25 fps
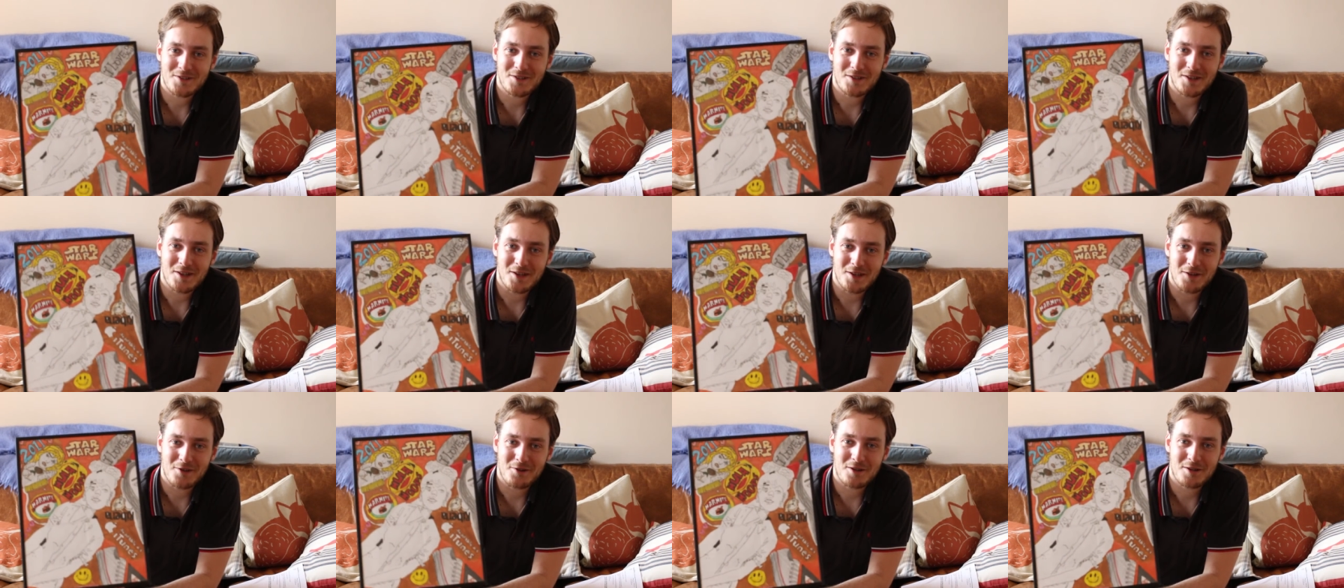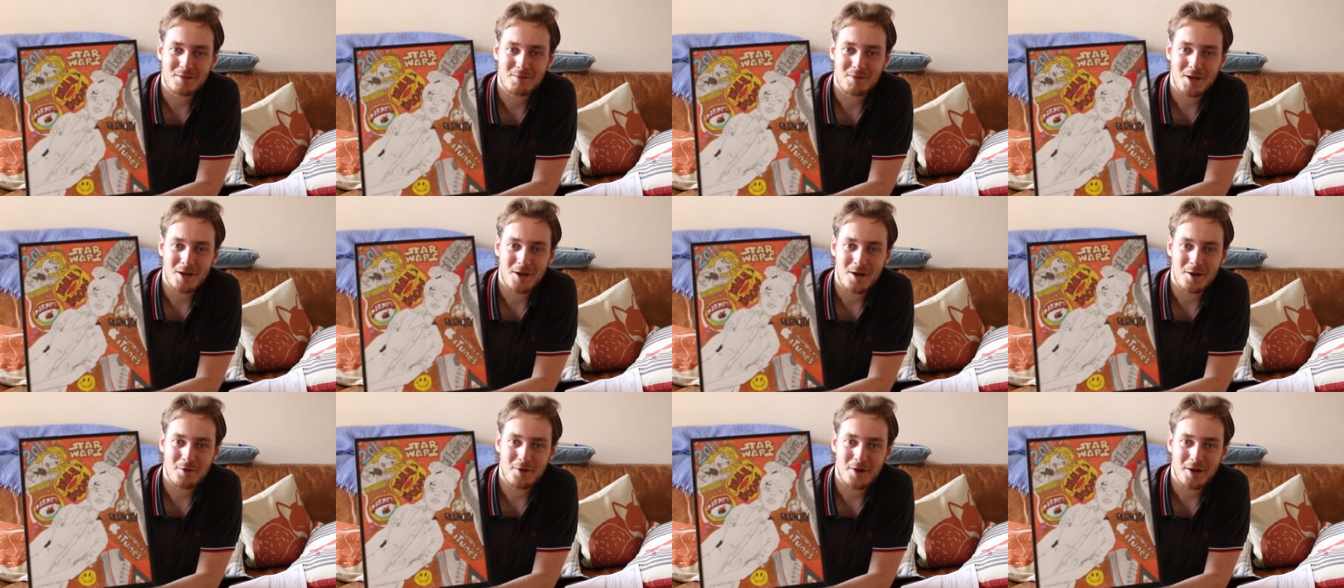used to get
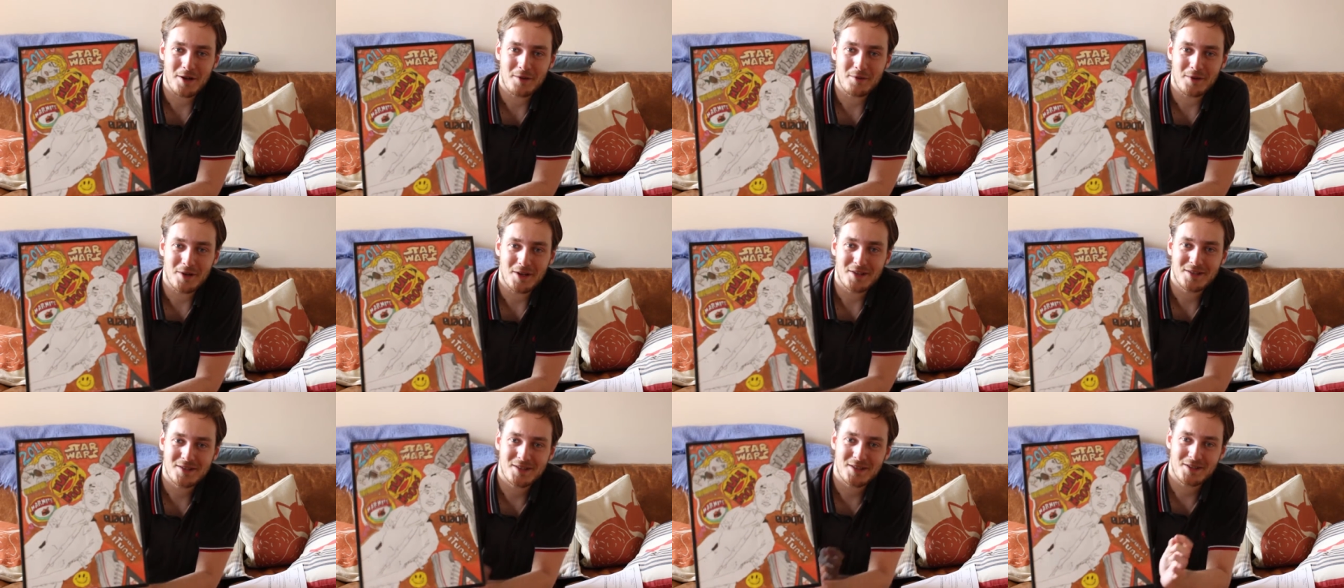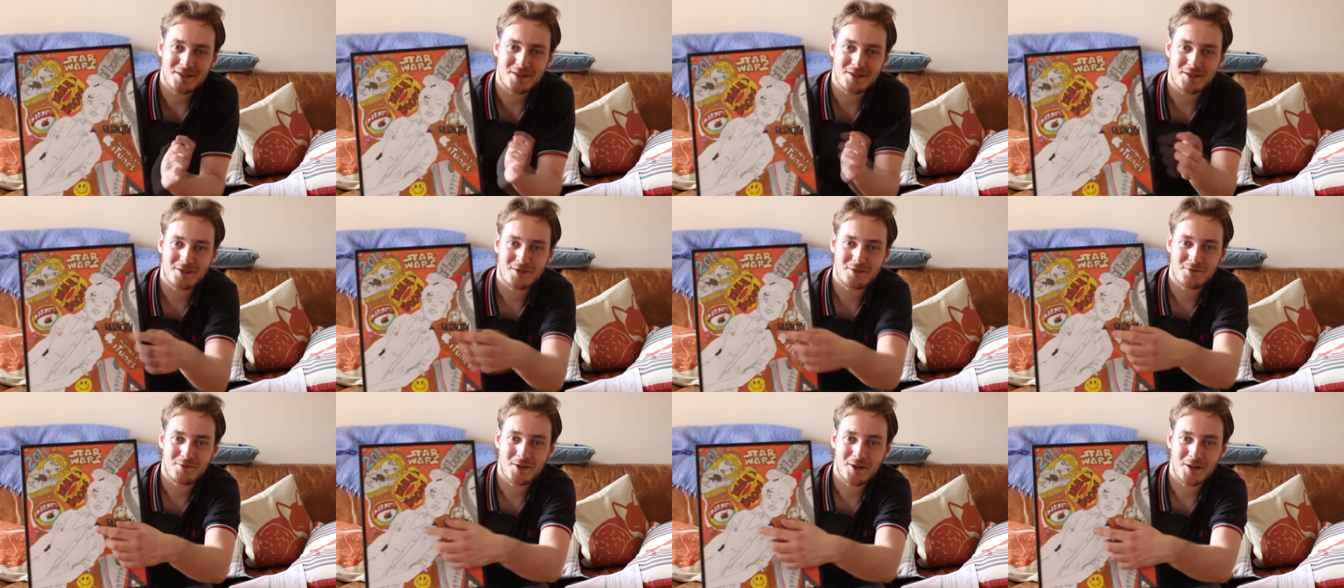incredibly irate when I said that
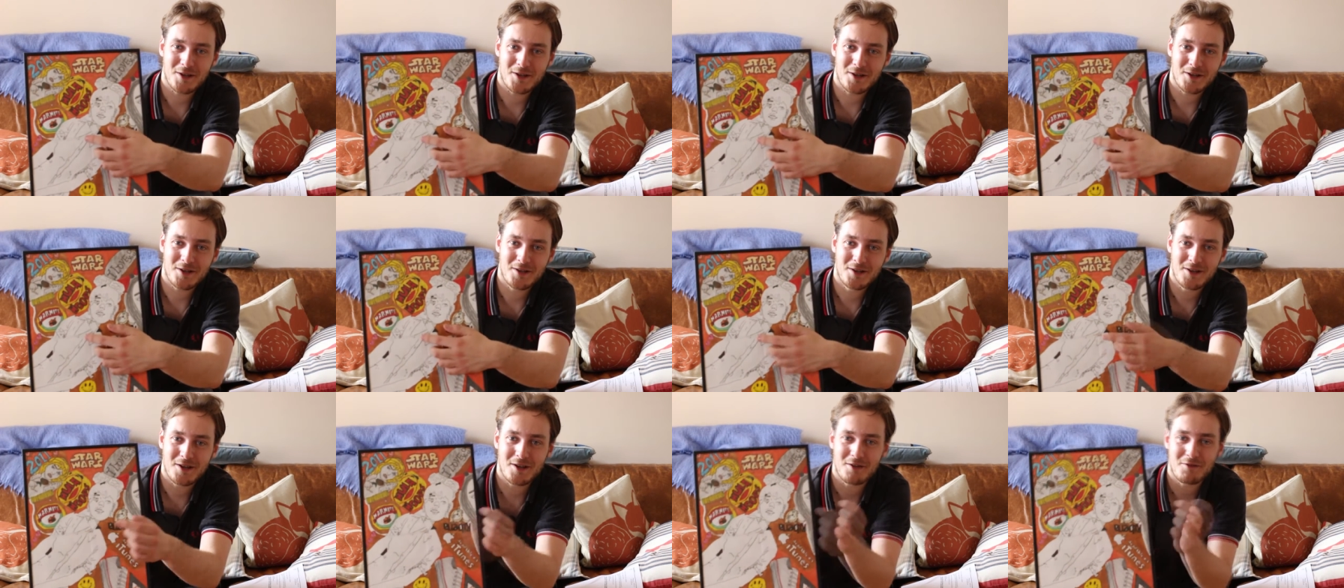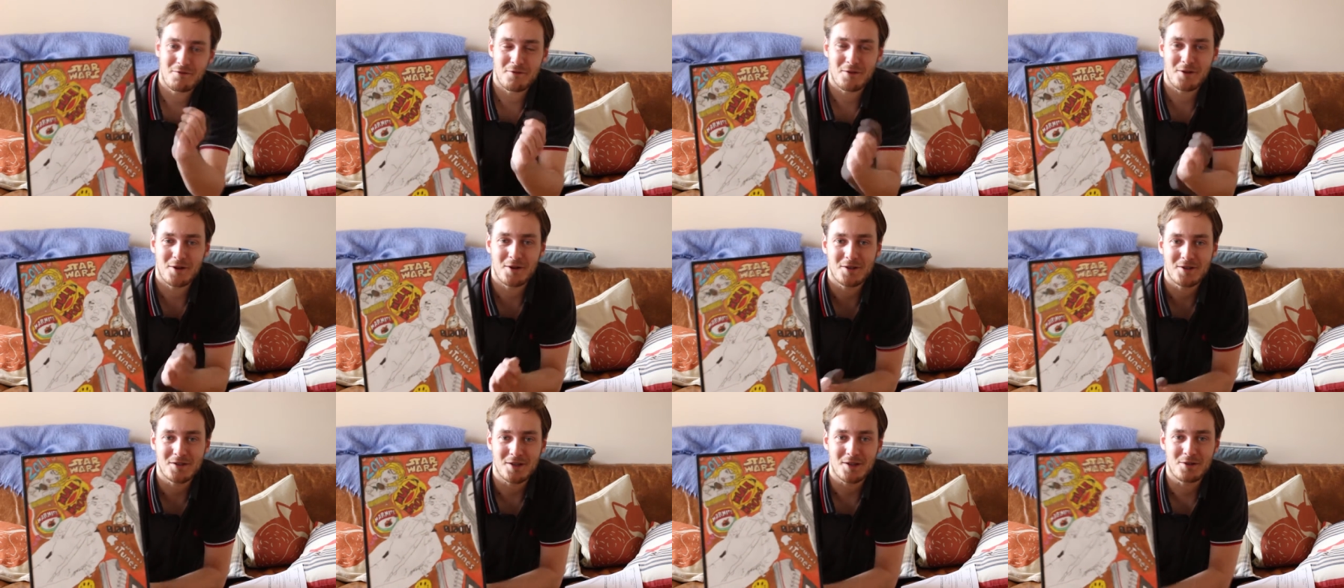this figure, at
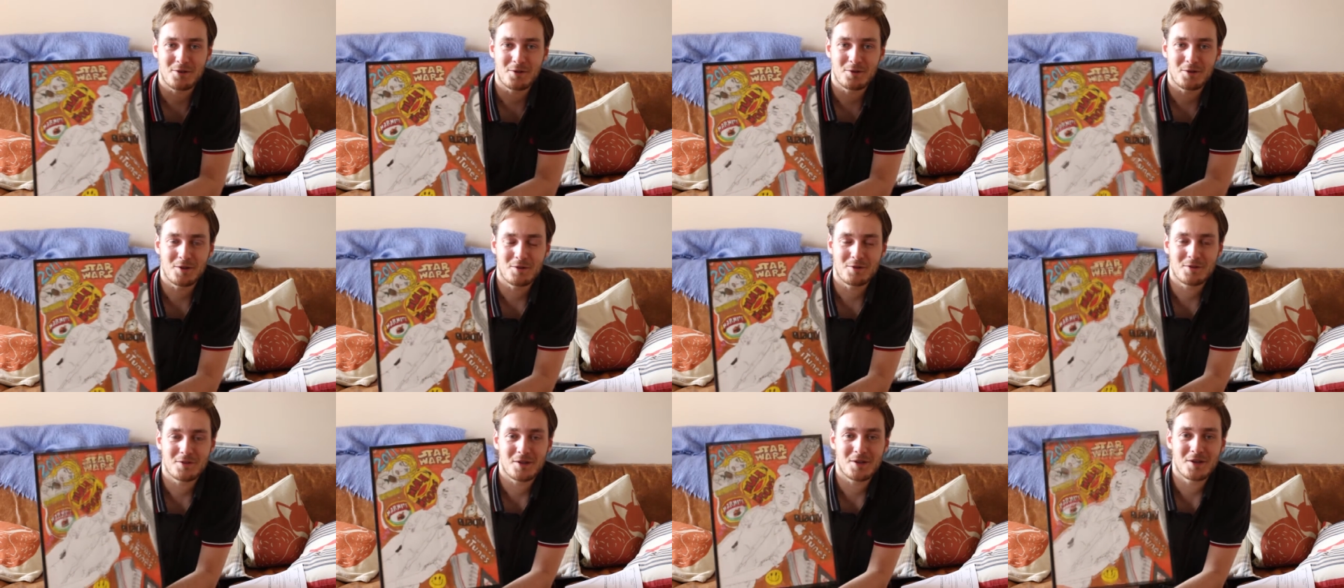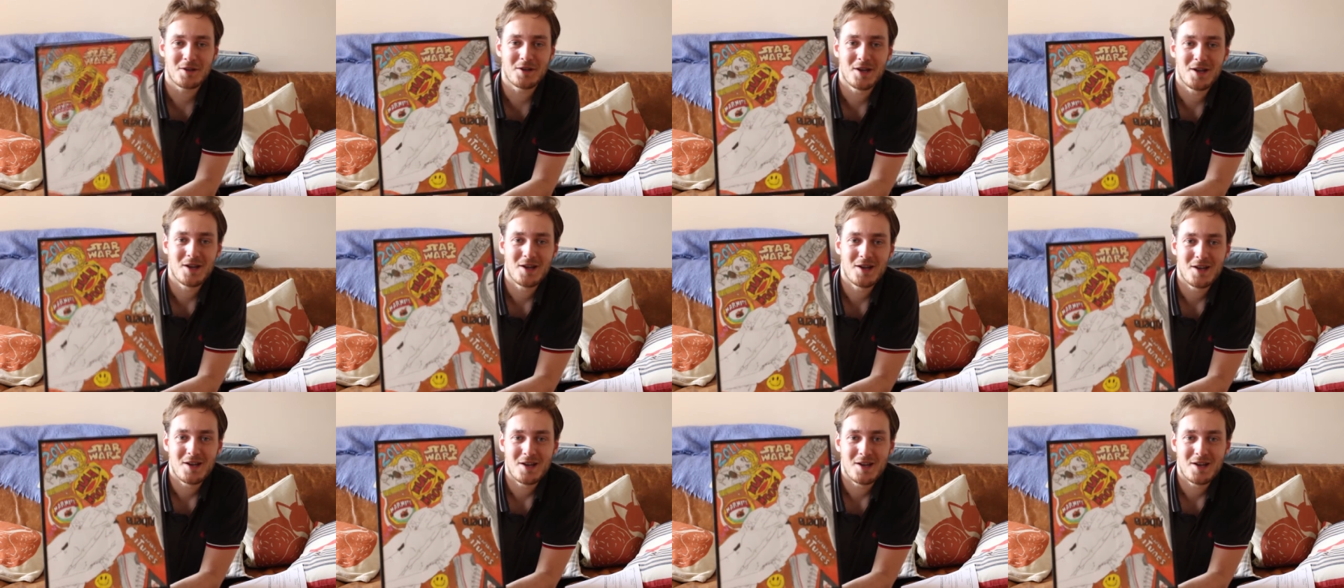first I thought it was a,